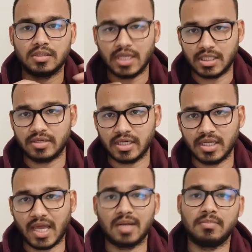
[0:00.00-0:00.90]
that
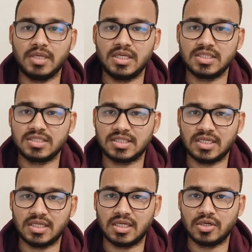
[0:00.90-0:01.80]
trend can be
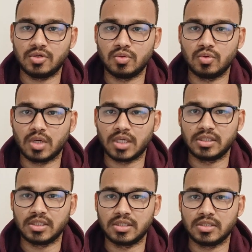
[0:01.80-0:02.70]
seen into
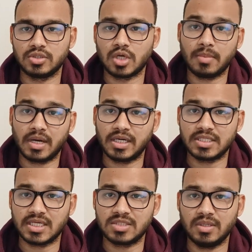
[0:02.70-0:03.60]
other job
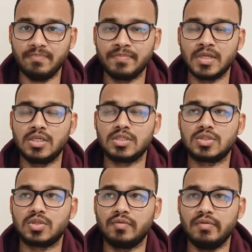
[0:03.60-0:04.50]
markets as well.
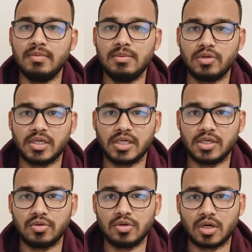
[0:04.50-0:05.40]
So we will be looking
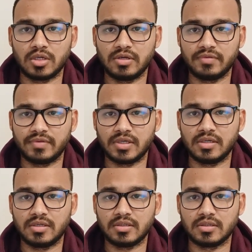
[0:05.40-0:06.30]
into a lot of
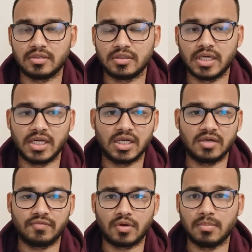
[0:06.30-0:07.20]
different
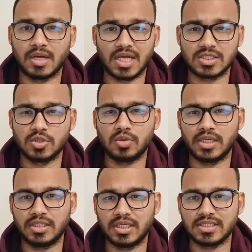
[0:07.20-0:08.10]
data from
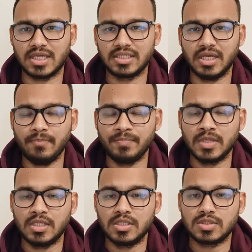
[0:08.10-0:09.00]
Glassdoor and things like that.
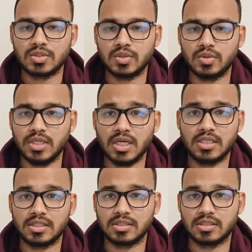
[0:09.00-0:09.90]
So
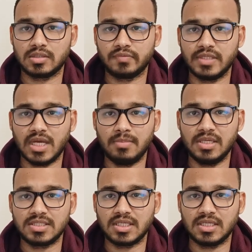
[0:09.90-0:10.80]
yeah, with that
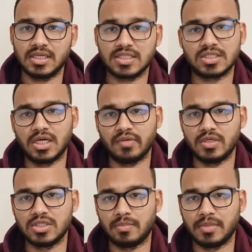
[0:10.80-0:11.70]
being said, let's straight
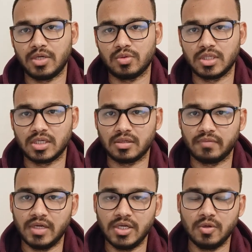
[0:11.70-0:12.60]
away jump into
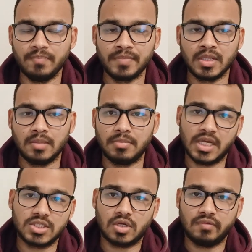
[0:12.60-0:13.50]
the video.
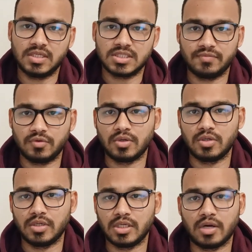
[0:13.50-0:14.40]
But as always, if you are
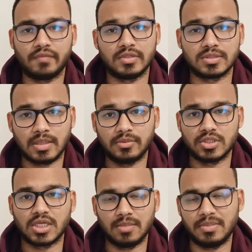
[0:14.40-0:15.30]
new here or if you subscribe
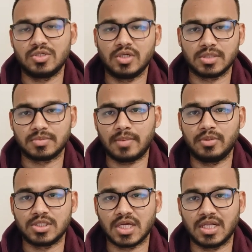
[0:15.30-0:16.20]
to the channel, please go subscribe
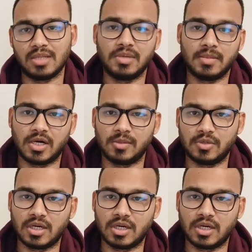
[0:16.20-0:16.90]
to the channel and be a part of